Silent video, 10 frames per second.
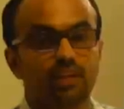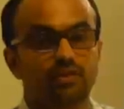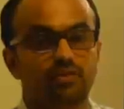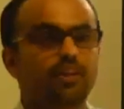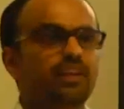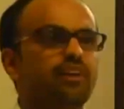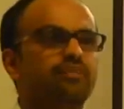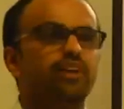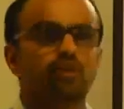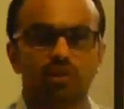Somebody have
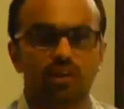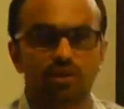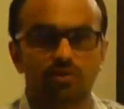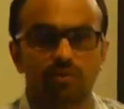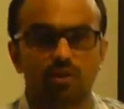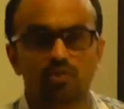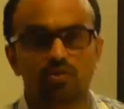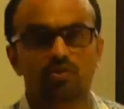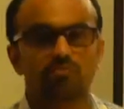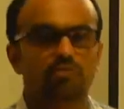inquired you
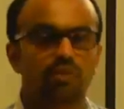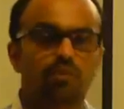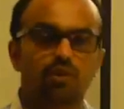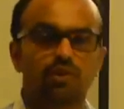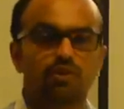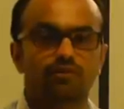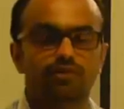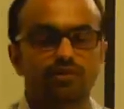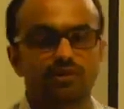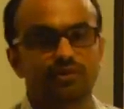about a product of
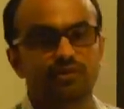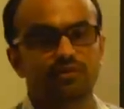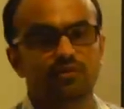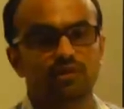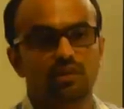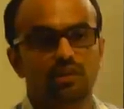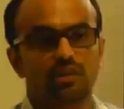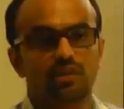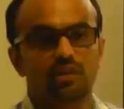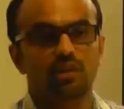yours.
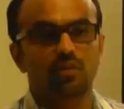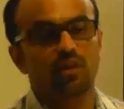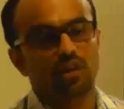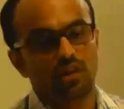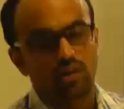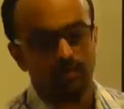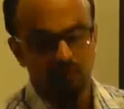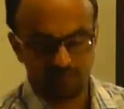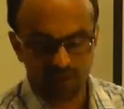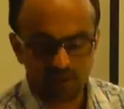Now,
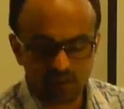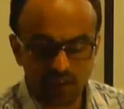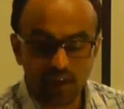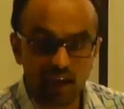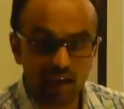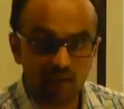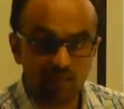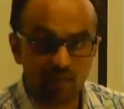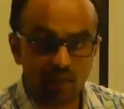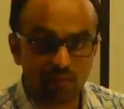the first
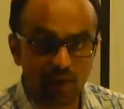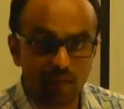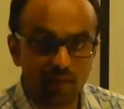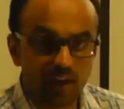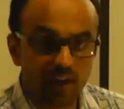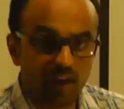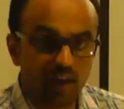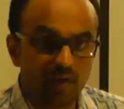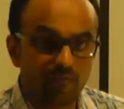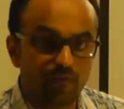aim or primary
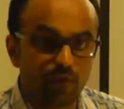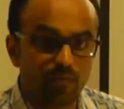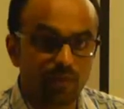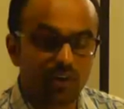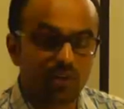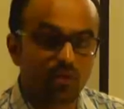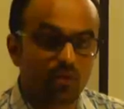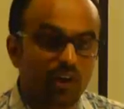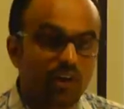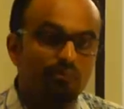aim would be
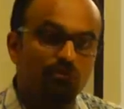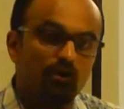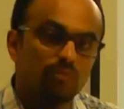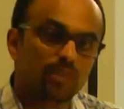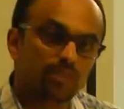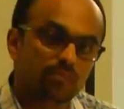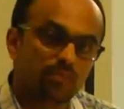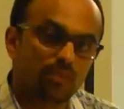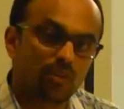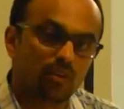to inform
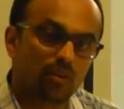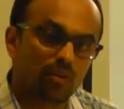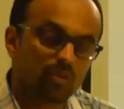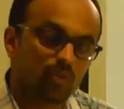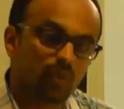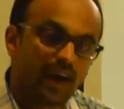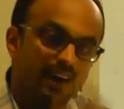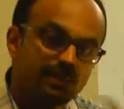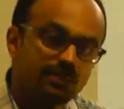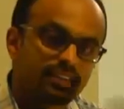them or to
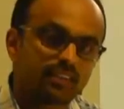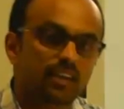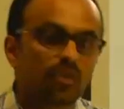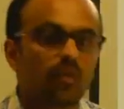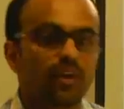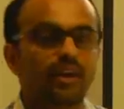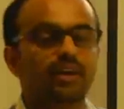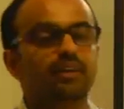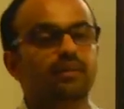answer their query.